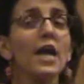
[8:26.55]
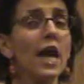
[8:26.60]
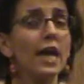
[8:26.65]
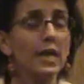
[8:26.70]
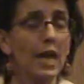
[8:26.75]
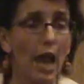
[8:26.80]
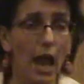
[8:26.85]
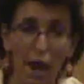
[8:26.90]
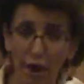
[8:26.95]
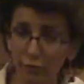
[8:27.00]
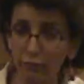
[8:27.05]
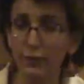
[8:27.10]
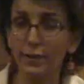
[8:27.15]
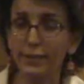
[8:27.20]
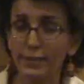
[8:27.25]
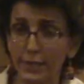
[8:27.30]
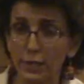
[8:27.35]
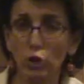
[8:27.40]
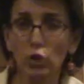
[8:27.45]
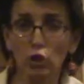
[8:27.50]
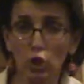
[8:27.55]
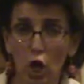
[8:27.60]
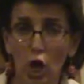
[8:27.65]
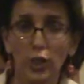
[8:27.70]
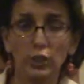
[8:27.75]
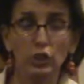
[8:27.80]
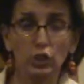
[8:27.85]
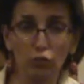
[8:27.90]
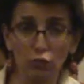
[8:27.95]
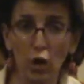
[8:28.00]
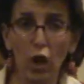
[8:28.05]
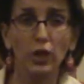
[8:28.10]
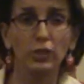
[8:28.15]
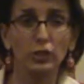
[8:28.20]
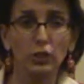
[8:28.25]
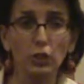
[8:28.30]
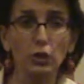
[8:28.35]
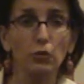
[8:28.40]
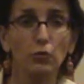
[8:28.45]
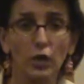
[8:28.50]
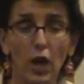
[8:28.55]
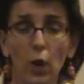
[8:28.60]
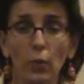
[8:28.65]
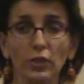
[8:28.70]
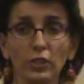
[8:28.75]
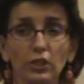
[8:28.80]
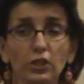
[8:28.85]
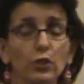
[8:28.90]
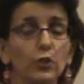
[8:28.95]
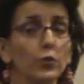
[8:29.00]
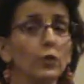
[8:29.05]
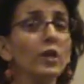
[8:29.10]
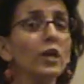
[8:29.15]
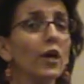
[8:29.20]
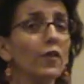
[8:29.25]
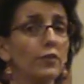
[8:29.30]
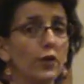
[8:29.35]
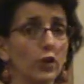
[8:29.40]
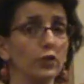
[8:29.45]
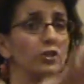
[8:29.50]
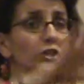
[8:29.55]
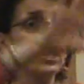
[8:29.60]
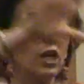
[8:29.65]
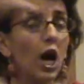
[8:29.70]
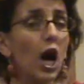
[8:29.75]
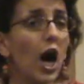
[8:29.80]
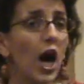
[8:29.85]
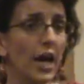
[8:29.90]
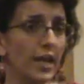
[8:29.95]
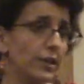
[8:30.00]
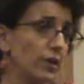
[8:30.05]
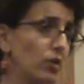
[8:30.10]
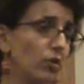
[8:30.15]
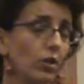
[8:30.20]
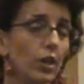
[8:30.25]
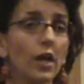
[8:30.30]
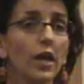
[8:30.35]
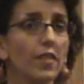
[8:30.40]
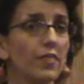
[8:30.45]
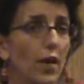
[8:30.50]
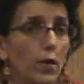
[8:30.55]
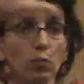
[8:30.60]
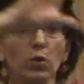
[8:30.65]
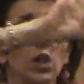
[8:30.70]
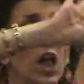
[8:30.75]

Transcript: and every single Long's Drugs that you go into, there's an aisle that